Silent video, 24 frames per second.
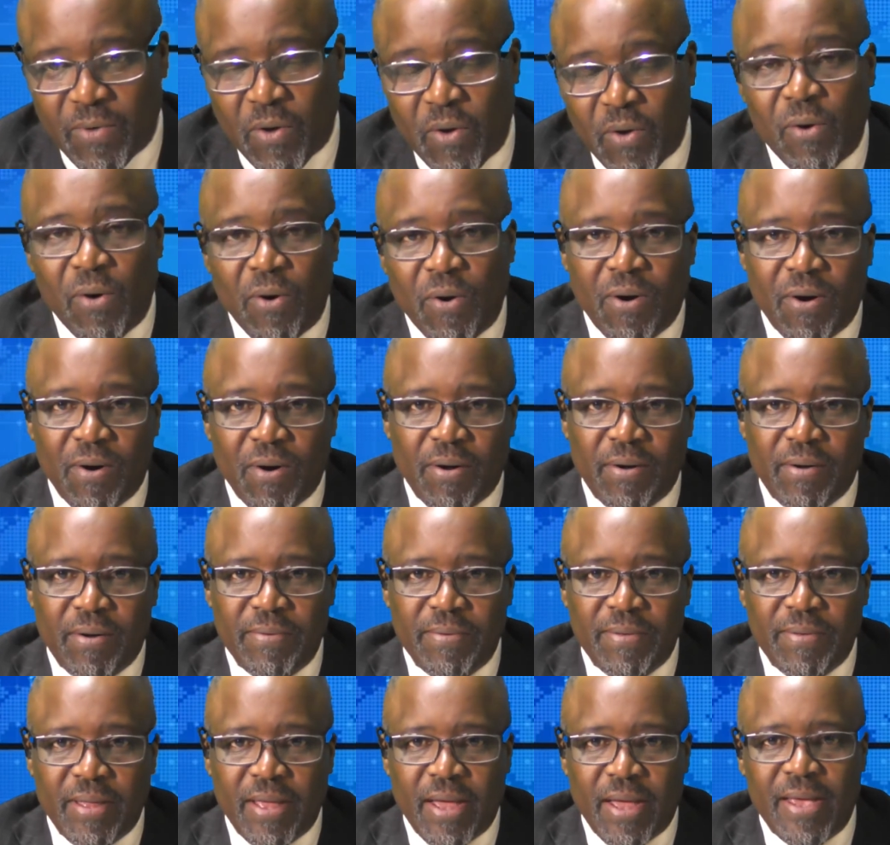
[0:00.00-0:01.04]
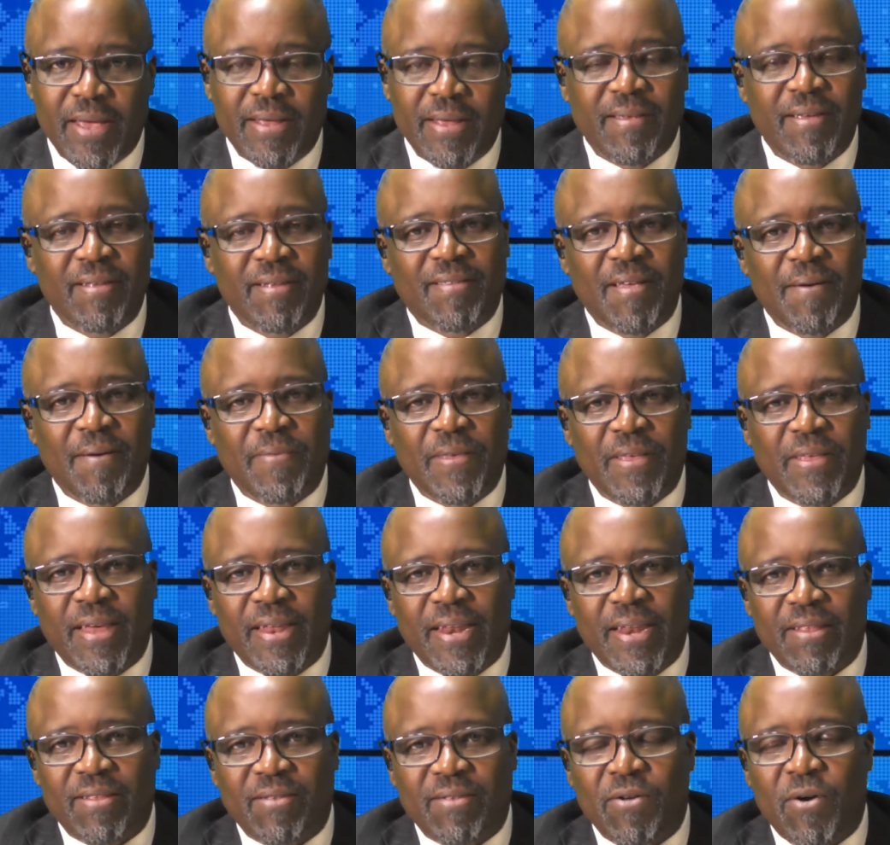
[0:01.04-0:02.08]
Or is it something that
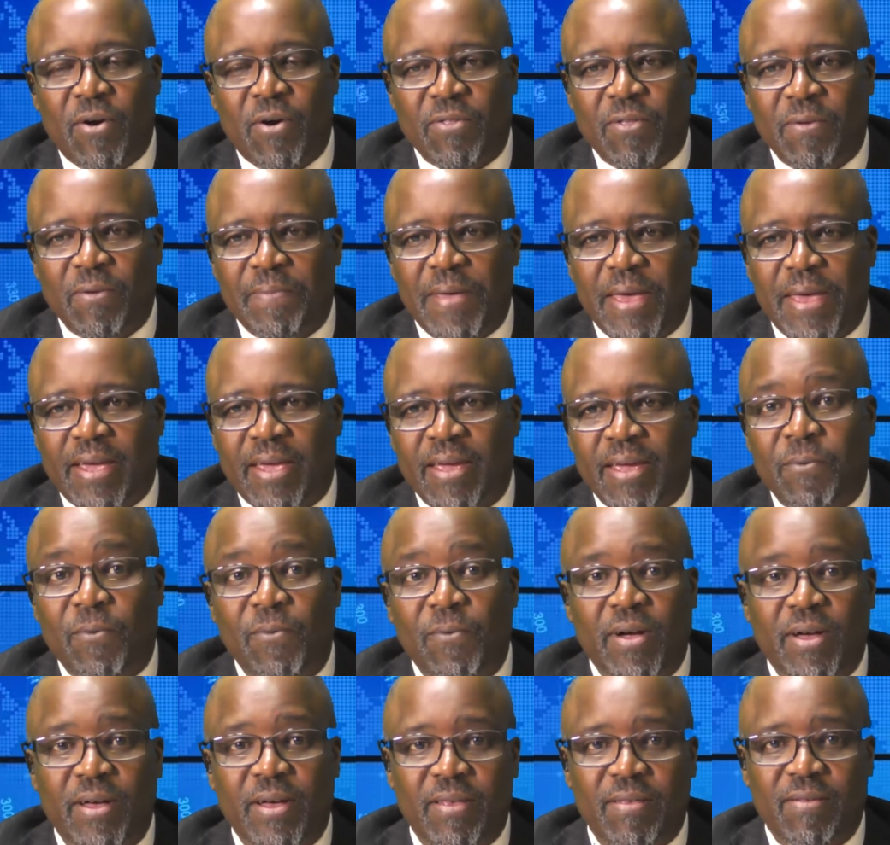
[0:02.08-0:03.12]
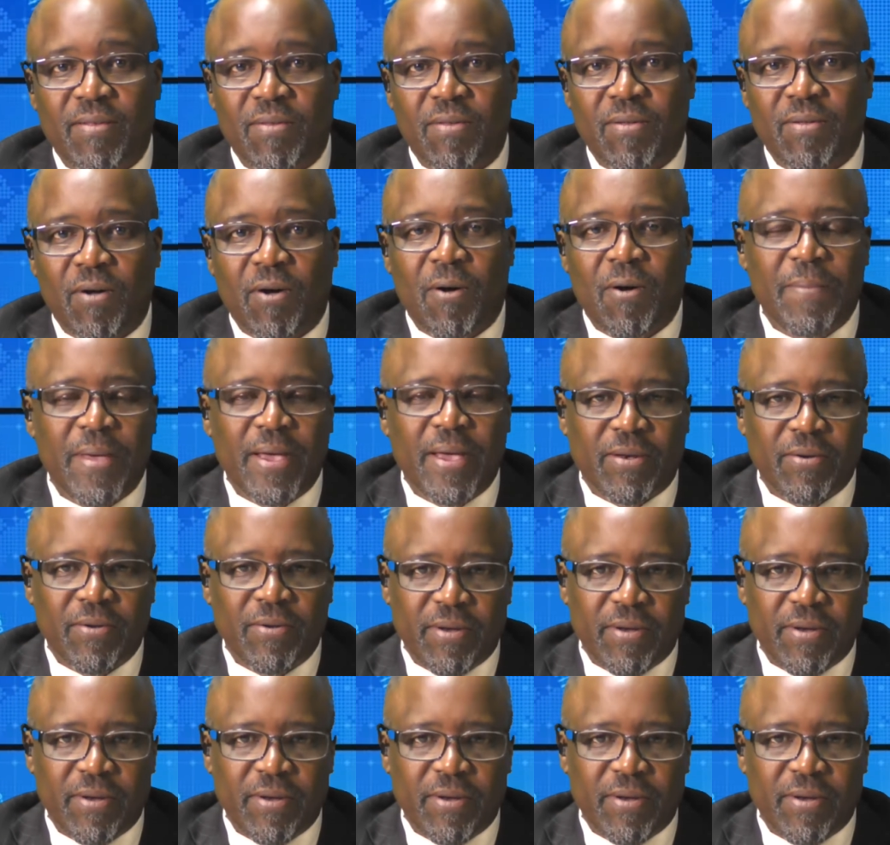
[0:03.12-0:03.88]
is going to make it worse or make no